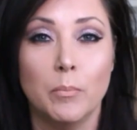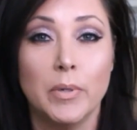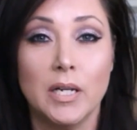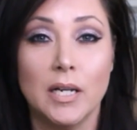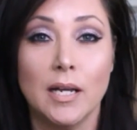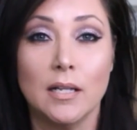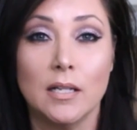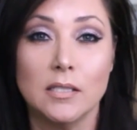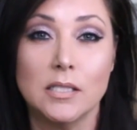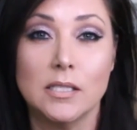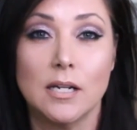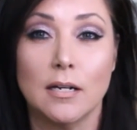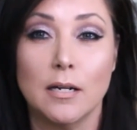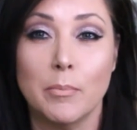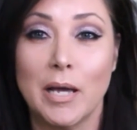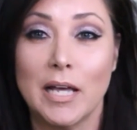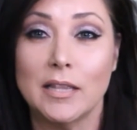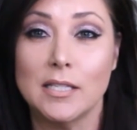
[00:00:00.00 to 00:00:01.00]
But now let's
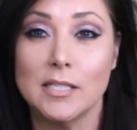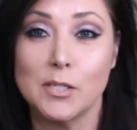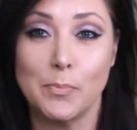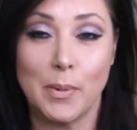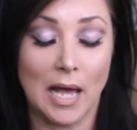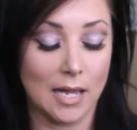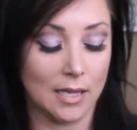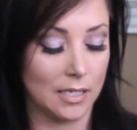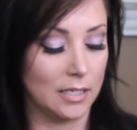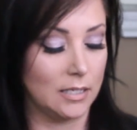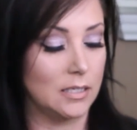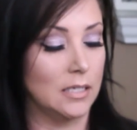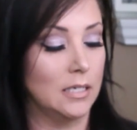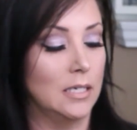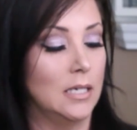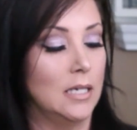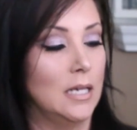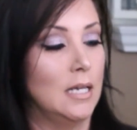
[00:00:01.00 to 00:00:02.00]
talk about this palette.
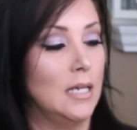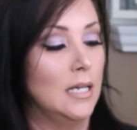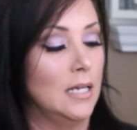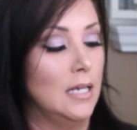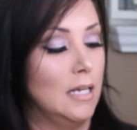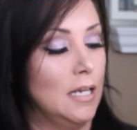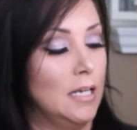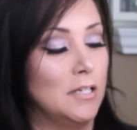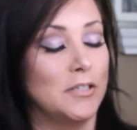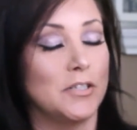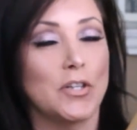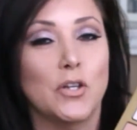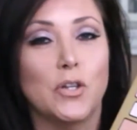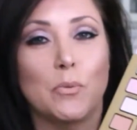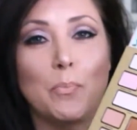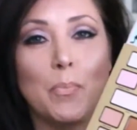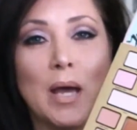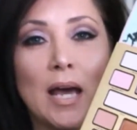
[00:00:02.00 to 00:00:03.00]
So
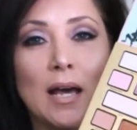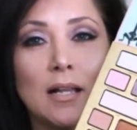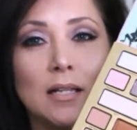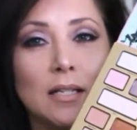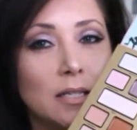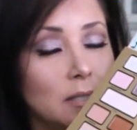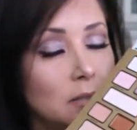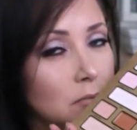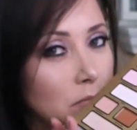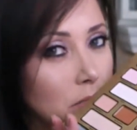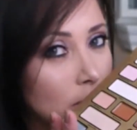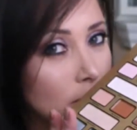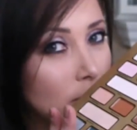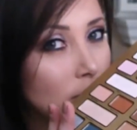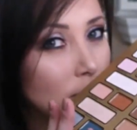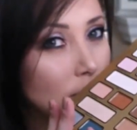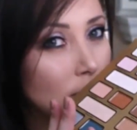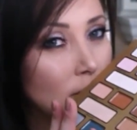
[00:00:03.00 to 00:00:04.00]
the palette
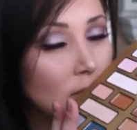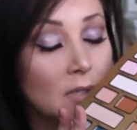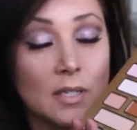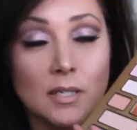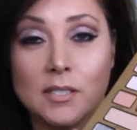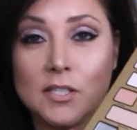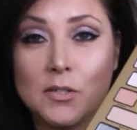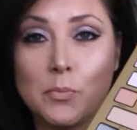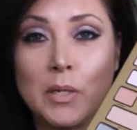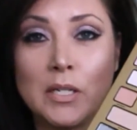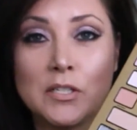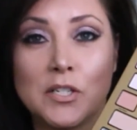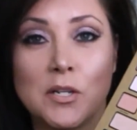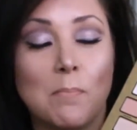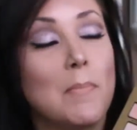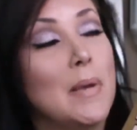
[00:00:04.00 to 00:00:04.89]
smells